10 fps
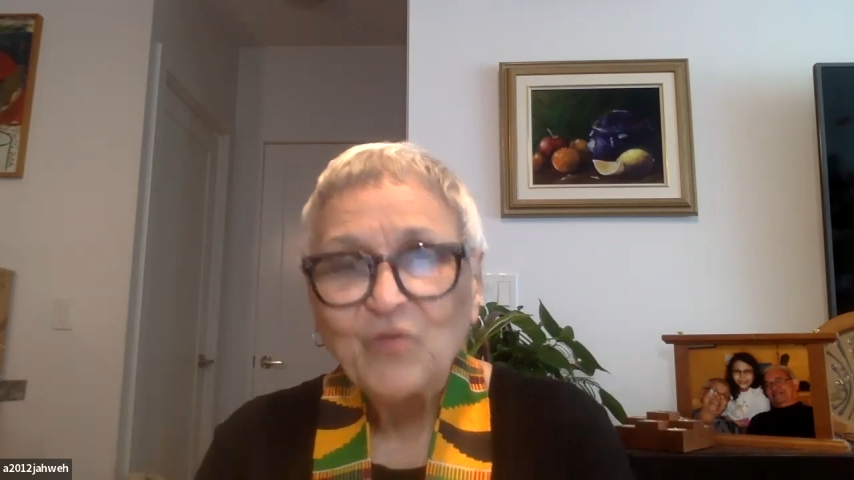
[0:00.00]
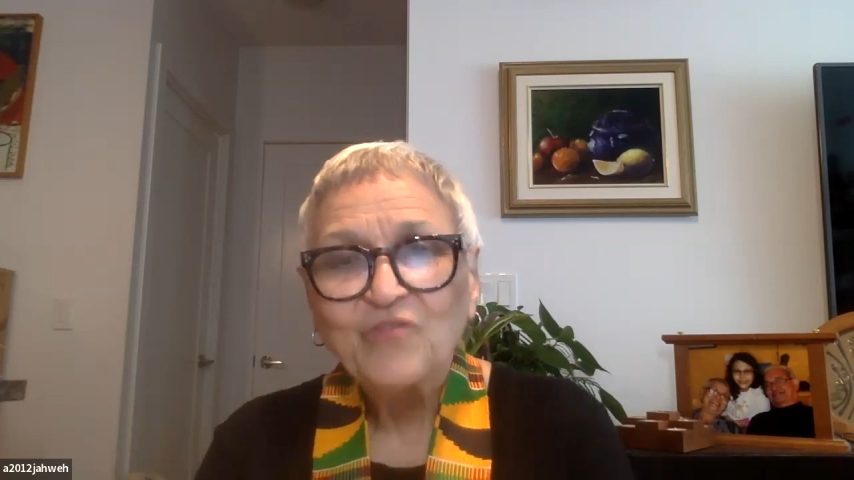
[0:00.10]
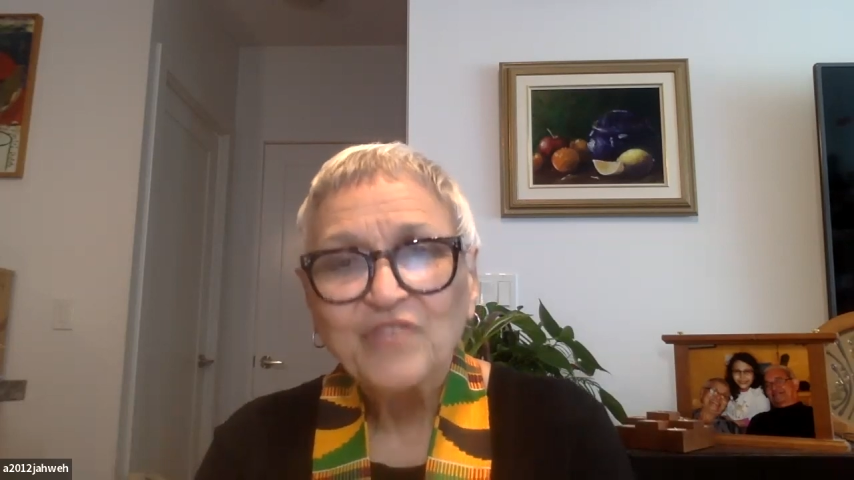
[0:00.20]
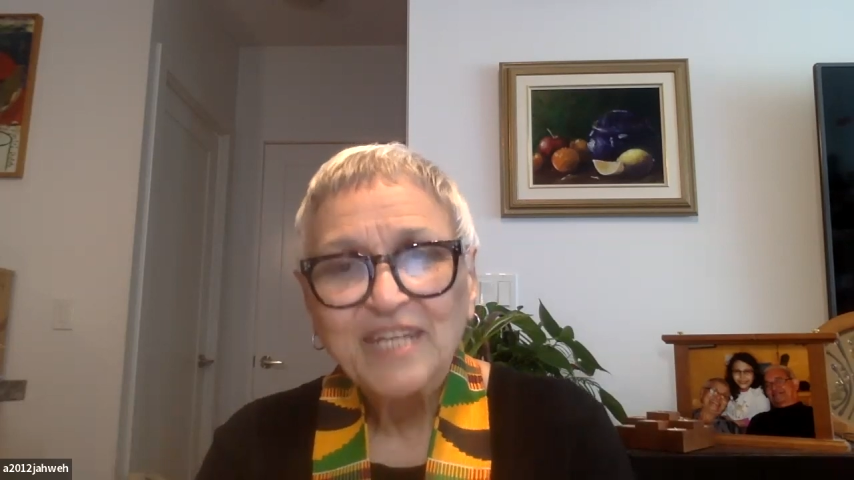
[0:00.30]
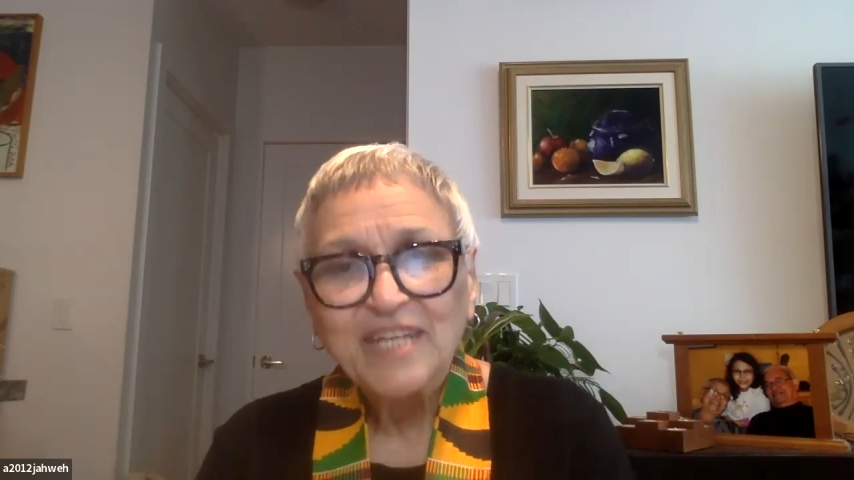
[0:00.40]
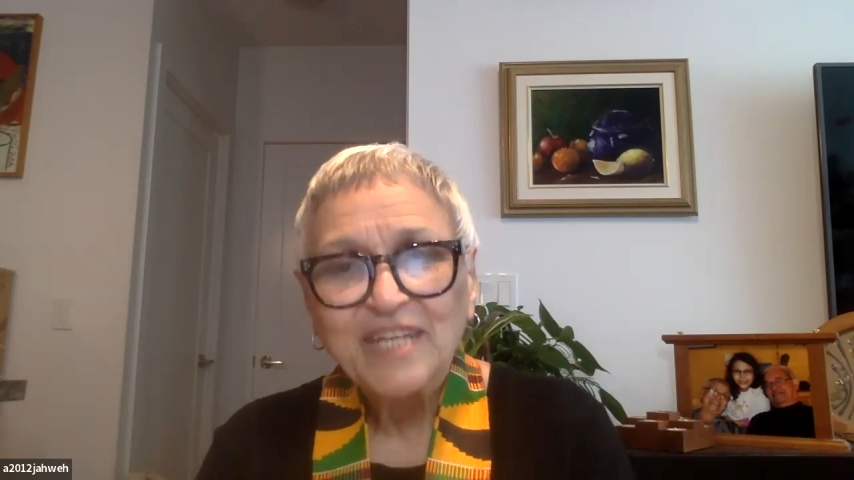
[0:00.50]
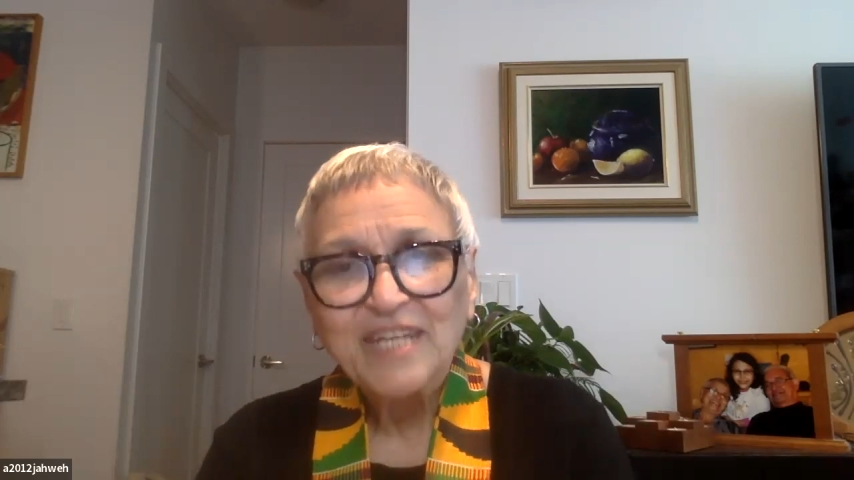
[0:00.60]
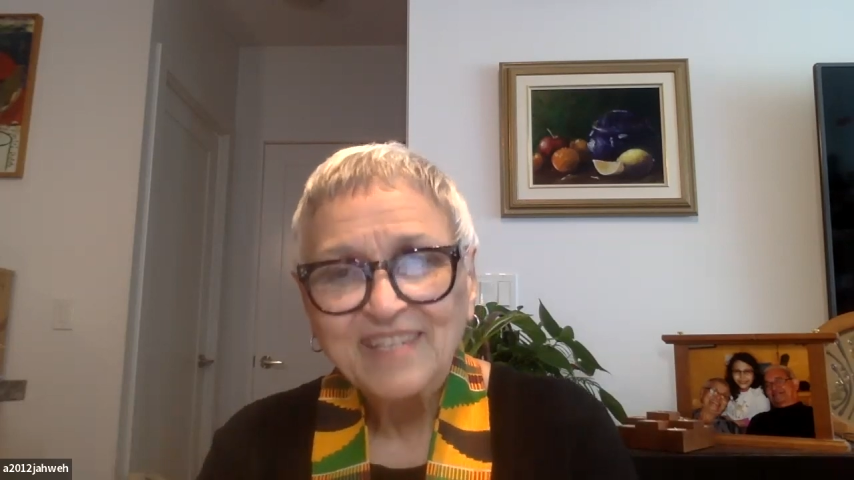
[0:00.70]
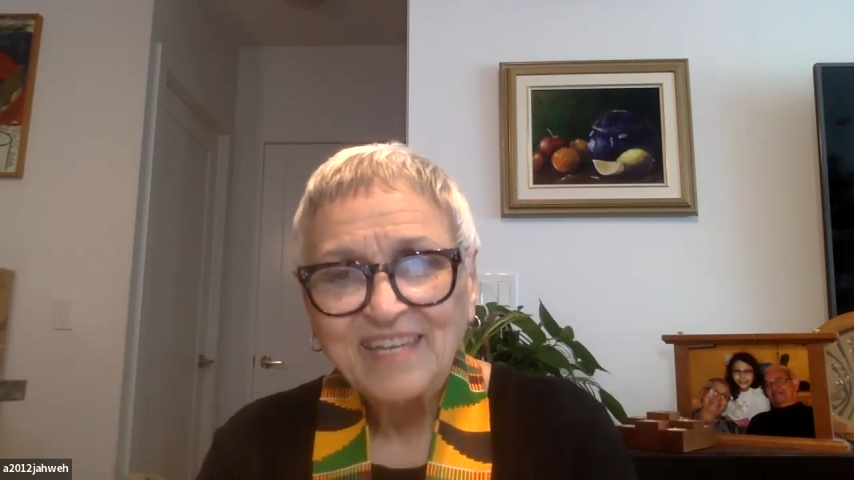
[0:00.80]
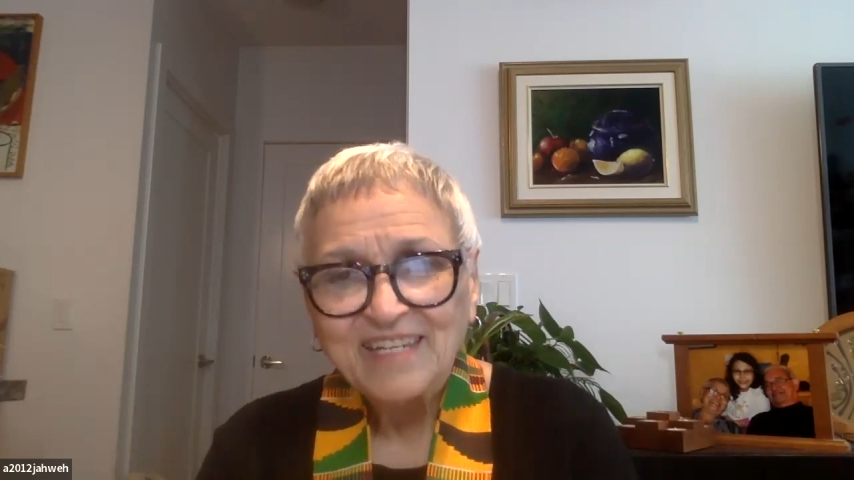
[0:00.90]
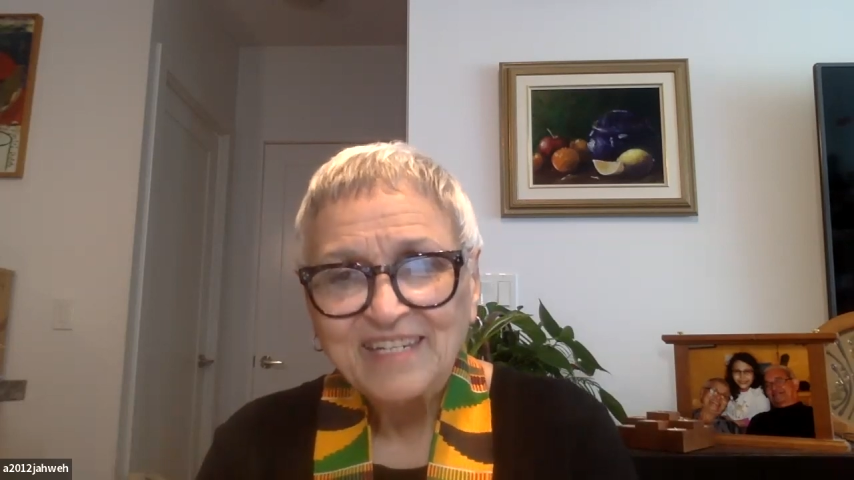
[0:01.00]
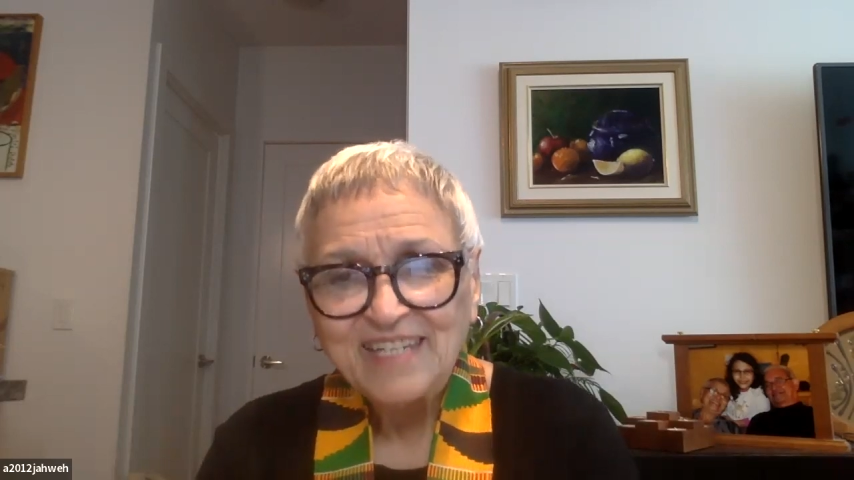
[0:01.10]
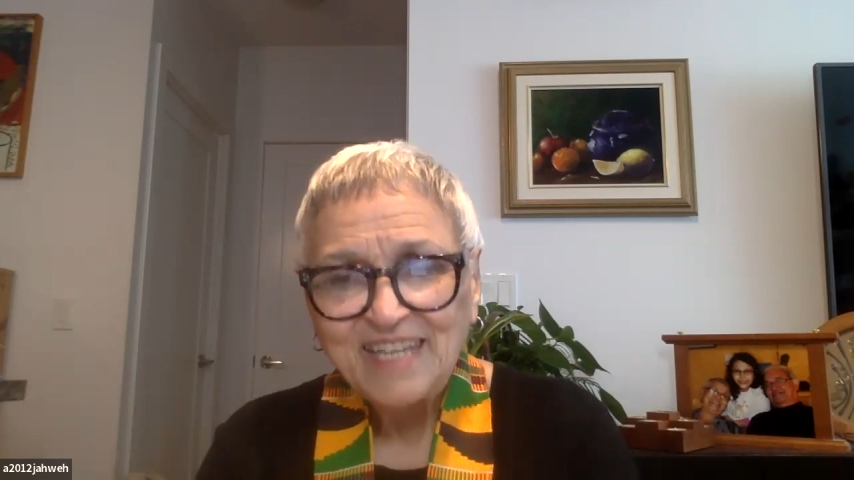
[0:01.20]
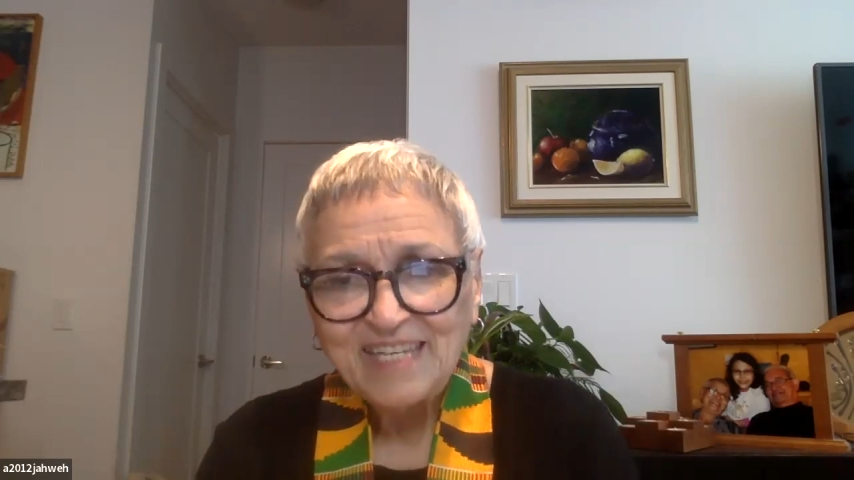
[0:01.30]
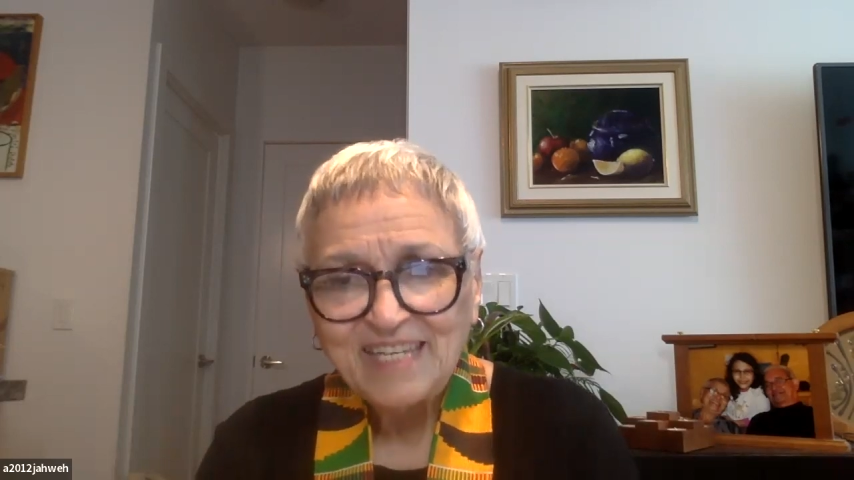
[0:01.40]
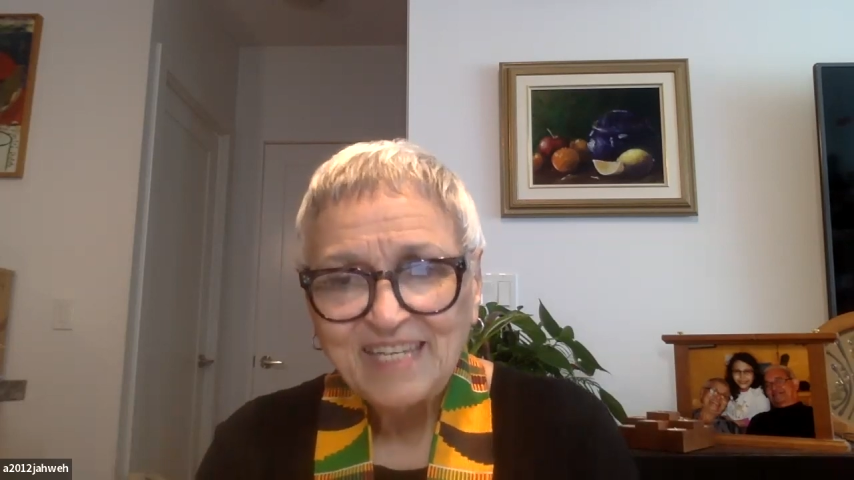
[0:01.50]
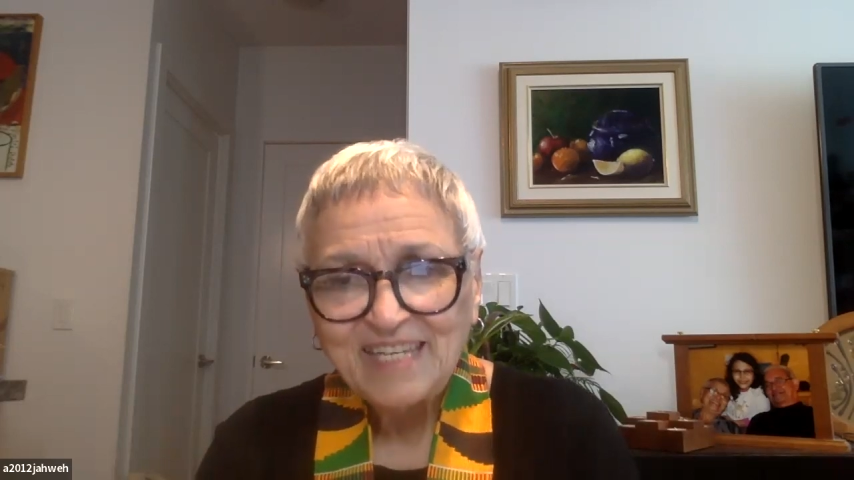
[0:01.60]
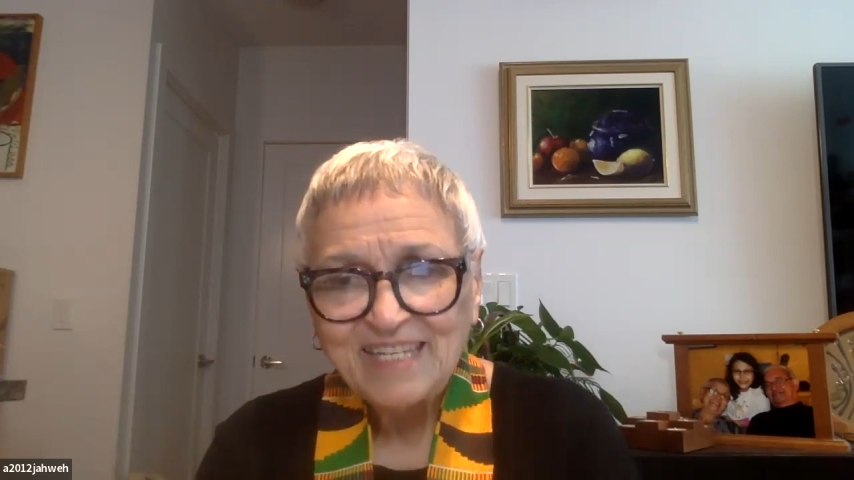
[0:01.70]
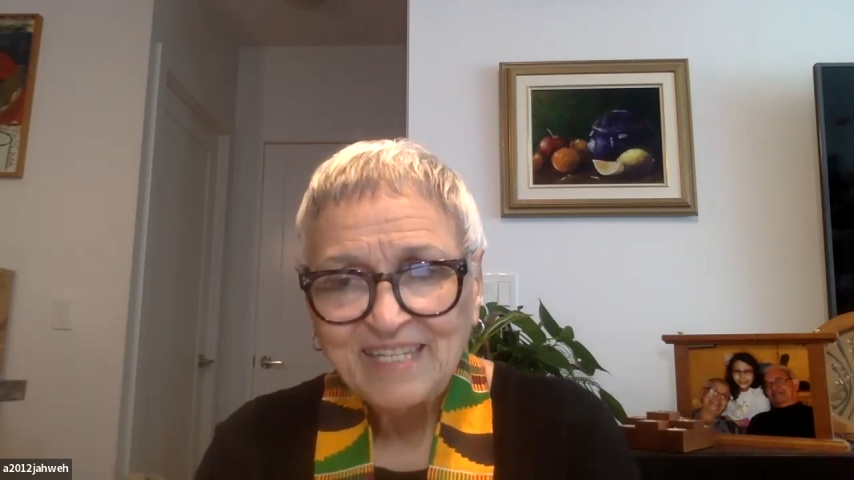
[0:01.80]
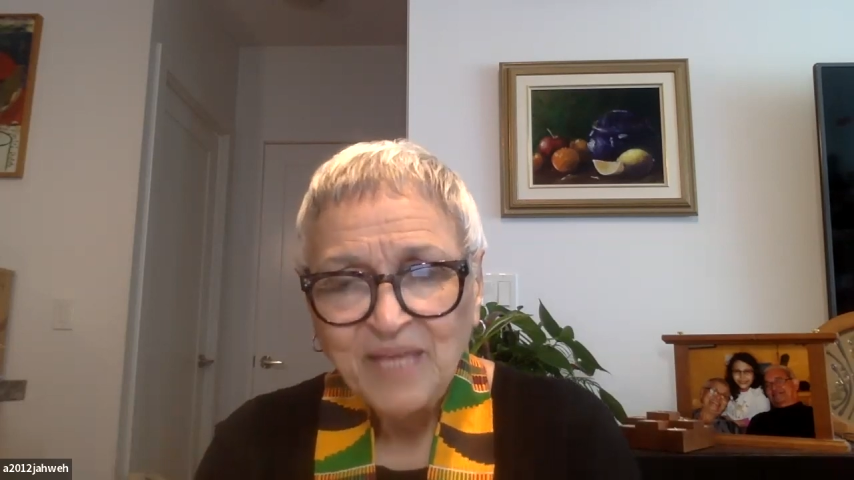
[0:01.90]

over the next 8 days.